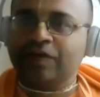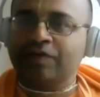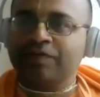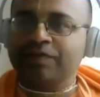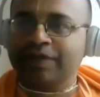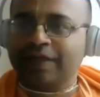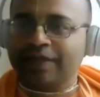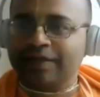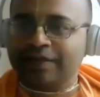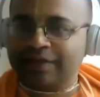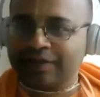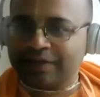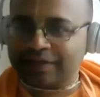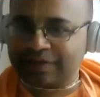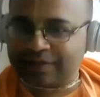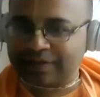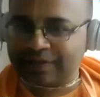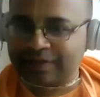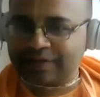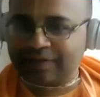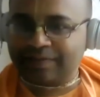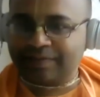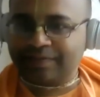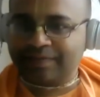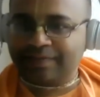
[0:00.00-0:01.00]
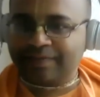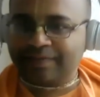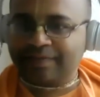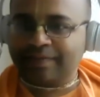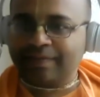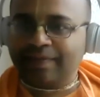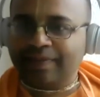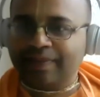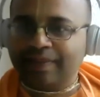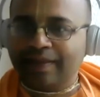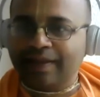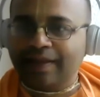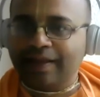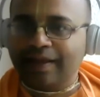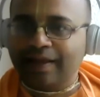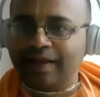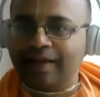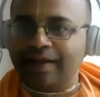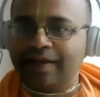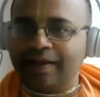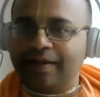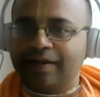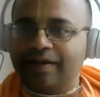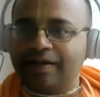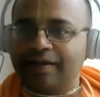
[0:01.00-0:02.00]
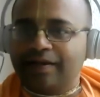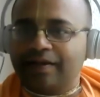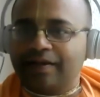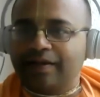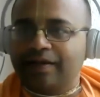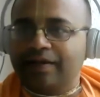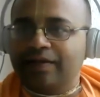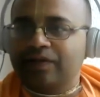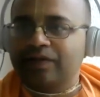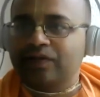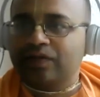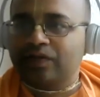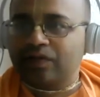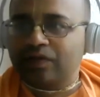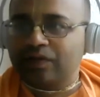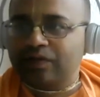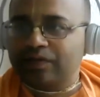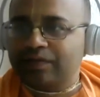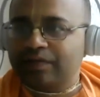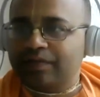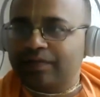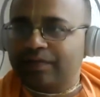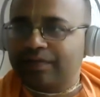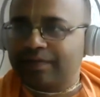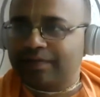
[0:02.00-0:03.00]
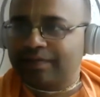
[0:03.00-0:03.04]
of senses. Hmm. So,